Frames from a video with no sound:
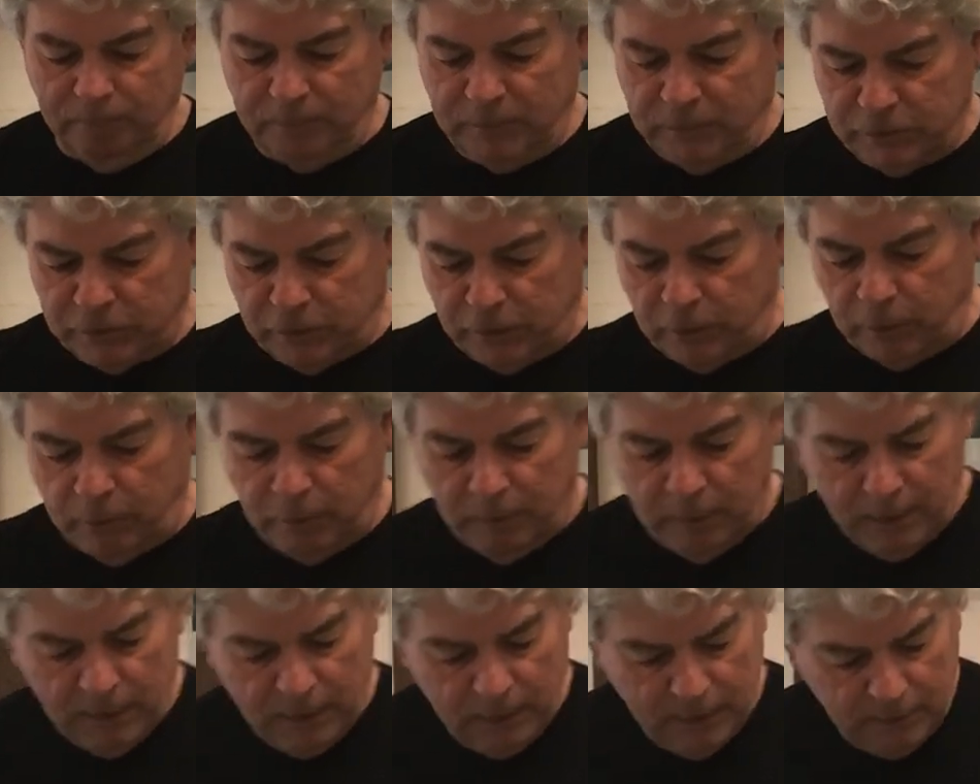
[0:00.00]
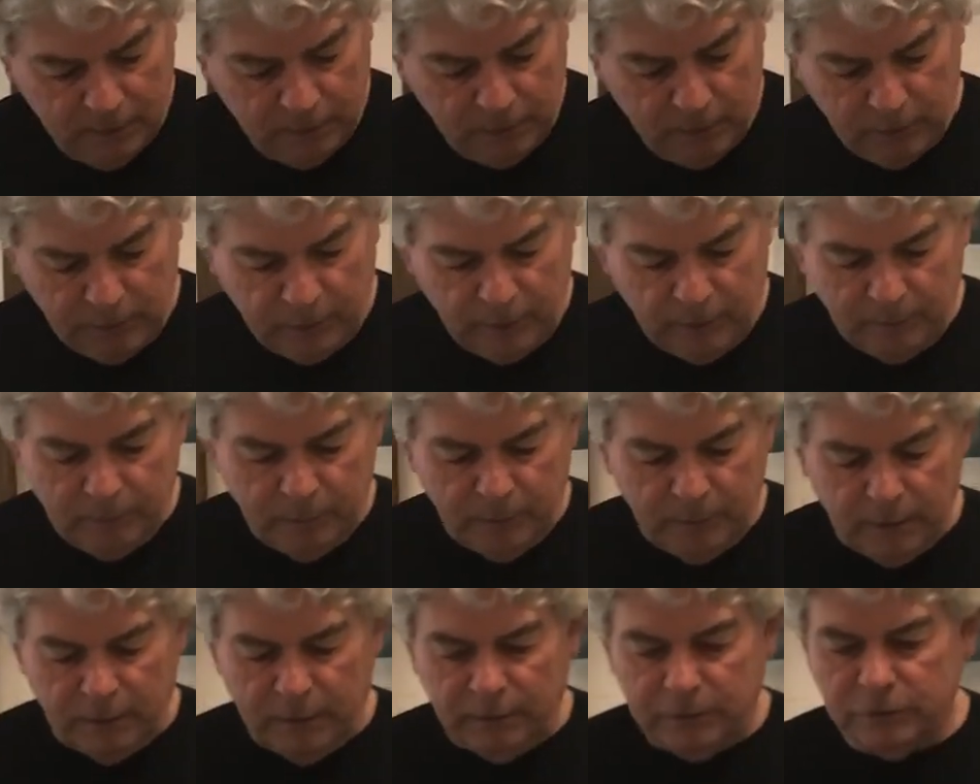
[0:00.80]
So when I'm
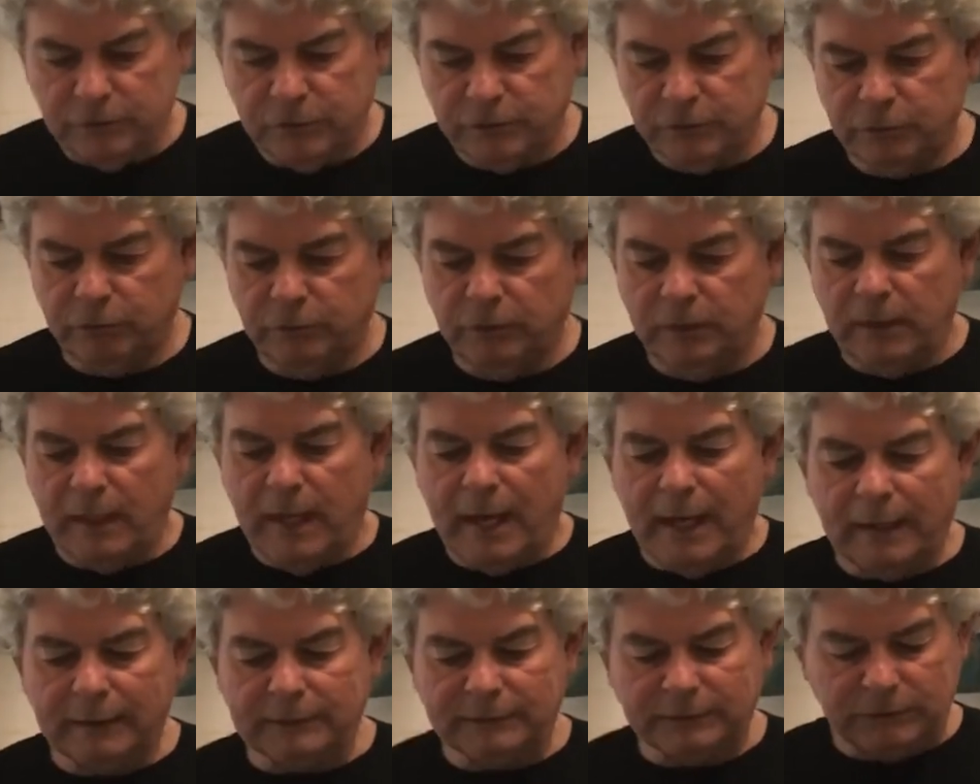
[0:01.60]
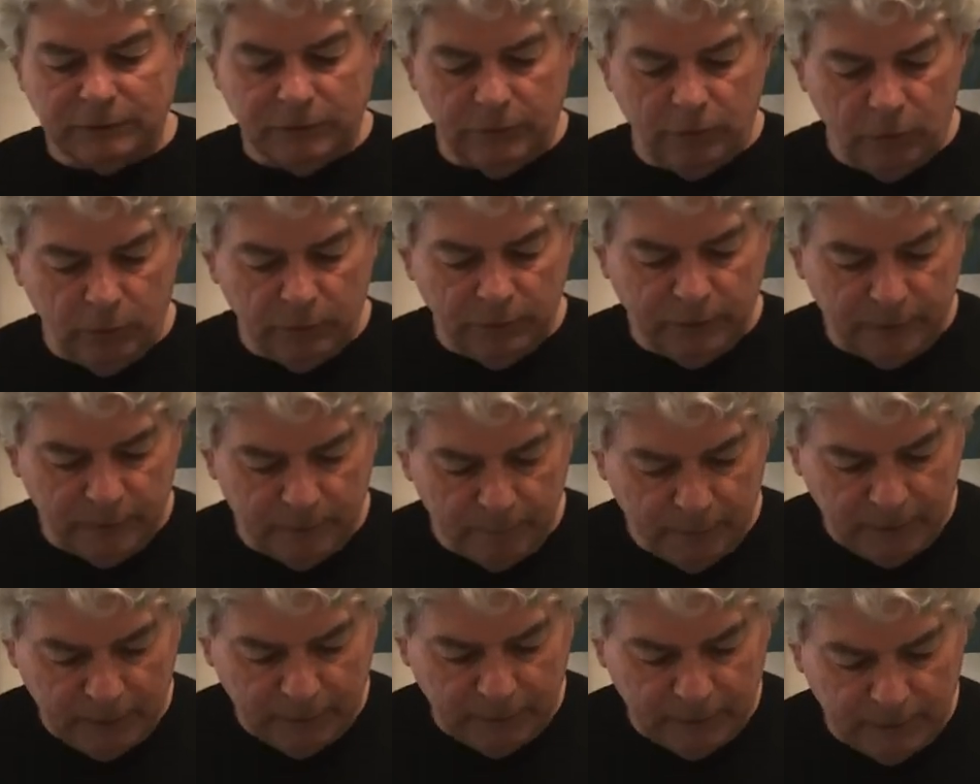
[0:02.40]
just relaxed, holding it in
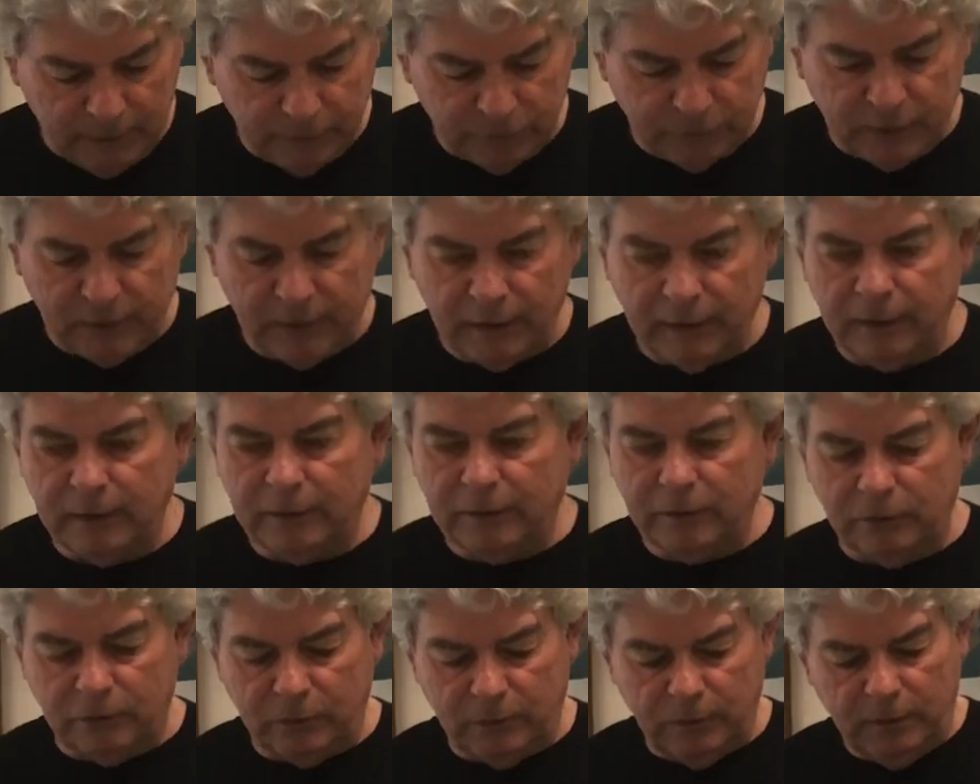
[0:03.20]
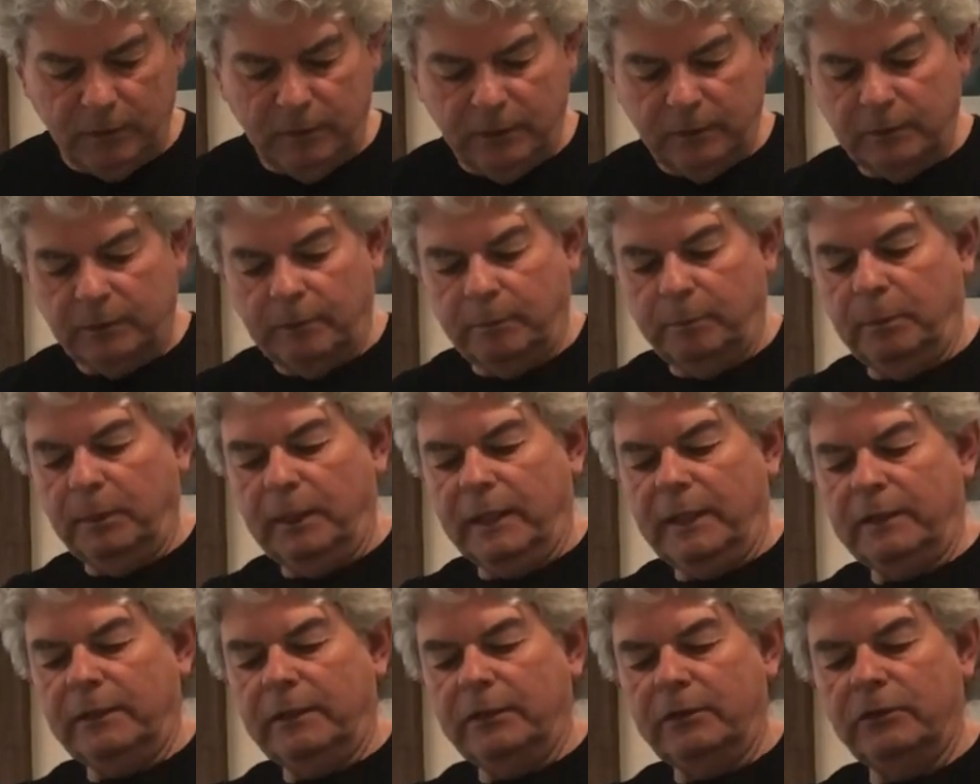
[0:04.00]
my left hand, the
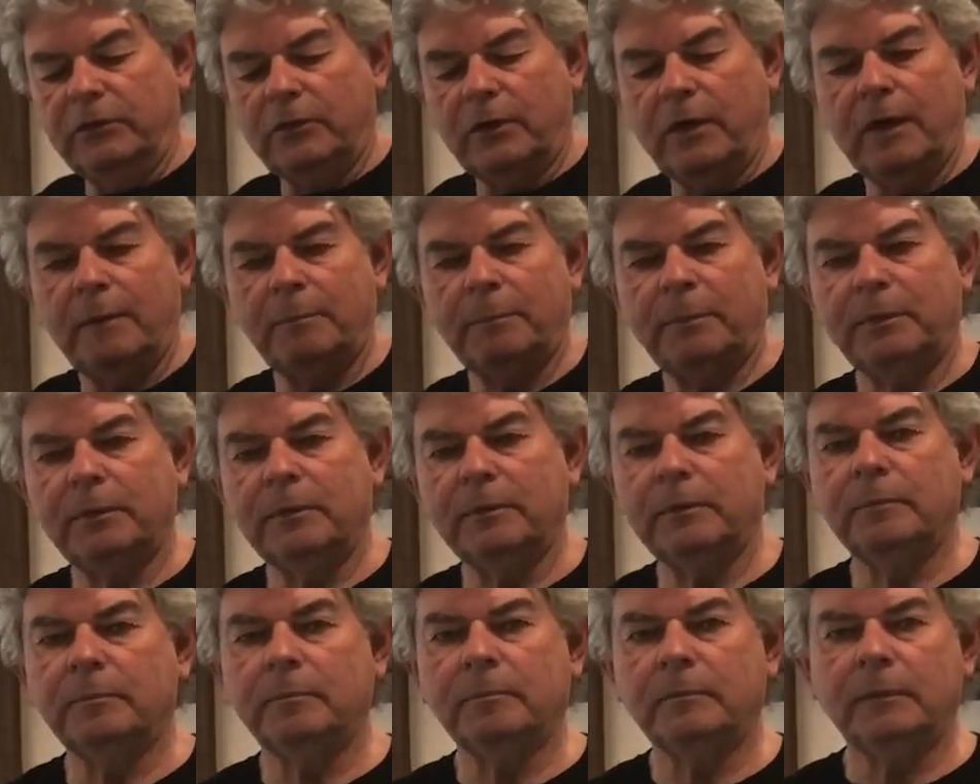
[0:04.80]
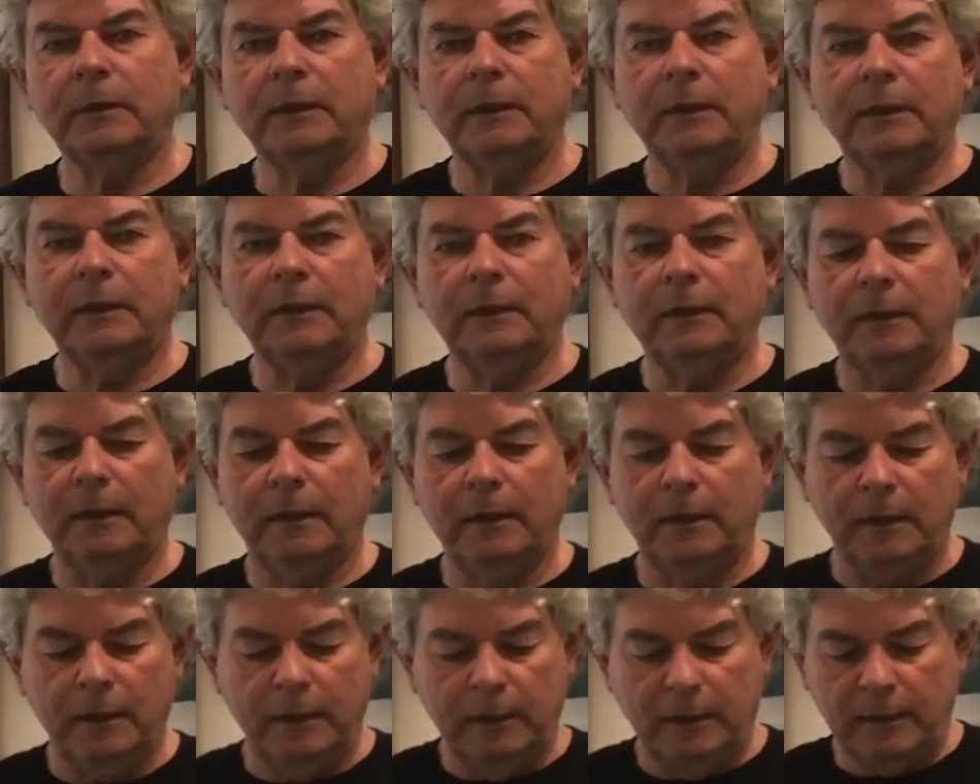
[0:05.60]
blade is up, okay?
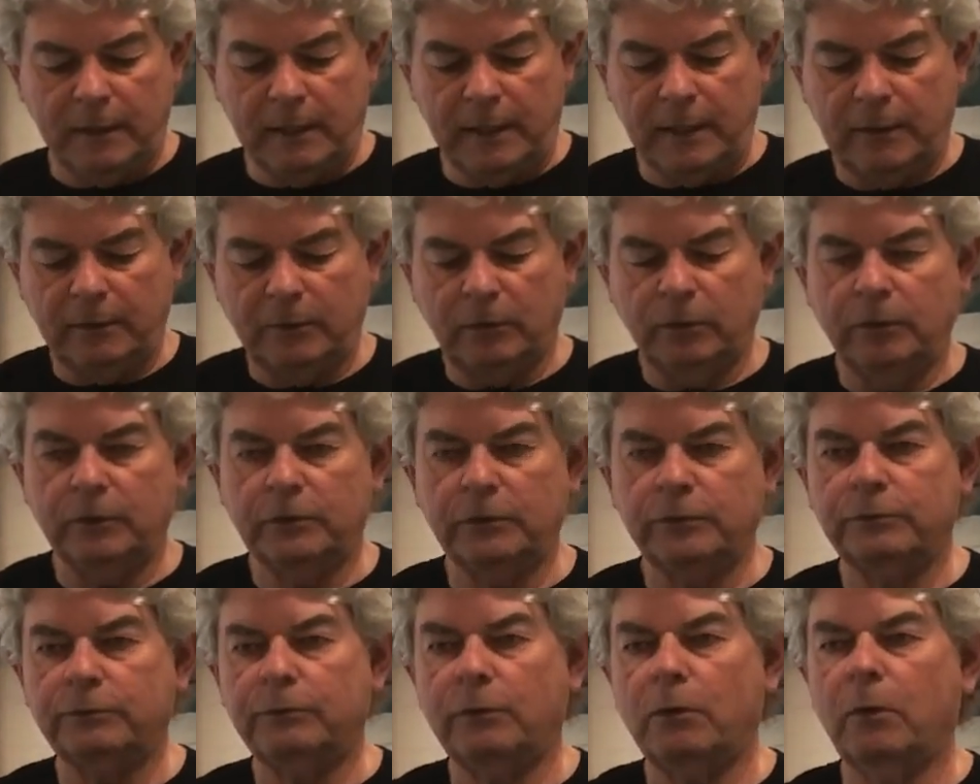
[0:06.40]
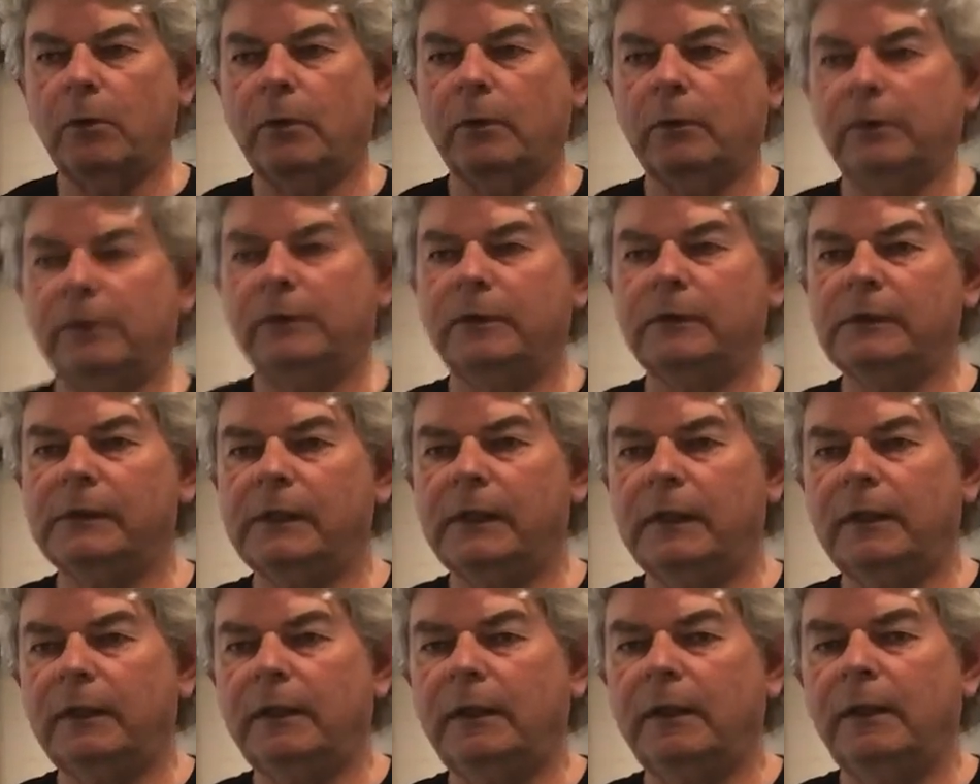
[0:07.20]
Handle is forward.
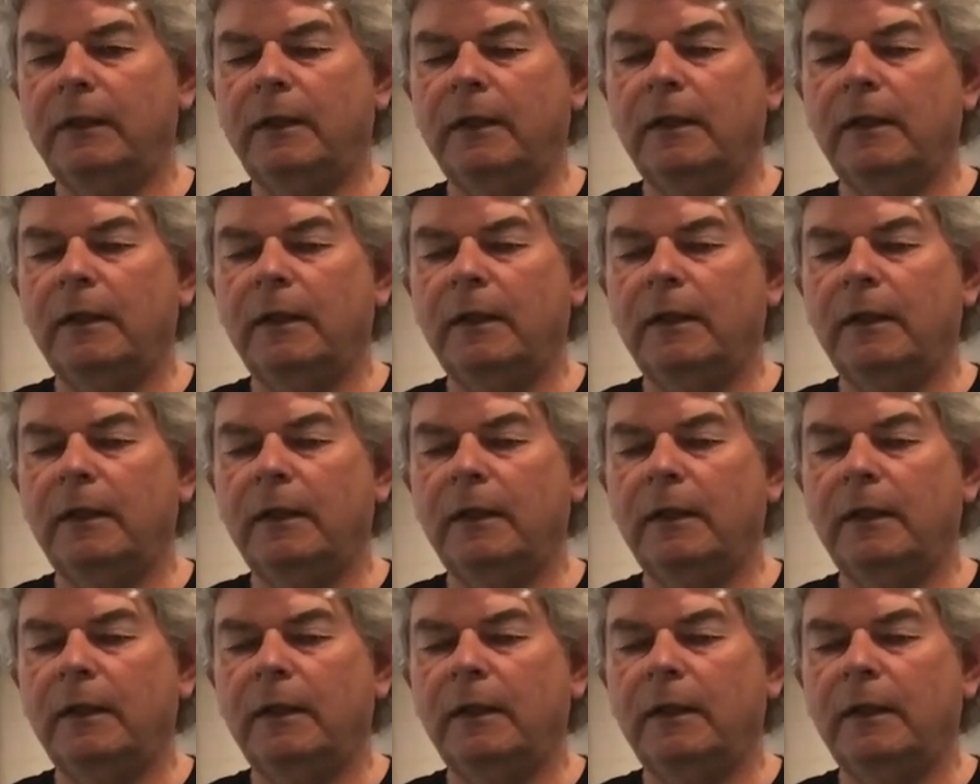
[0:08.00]
Okay.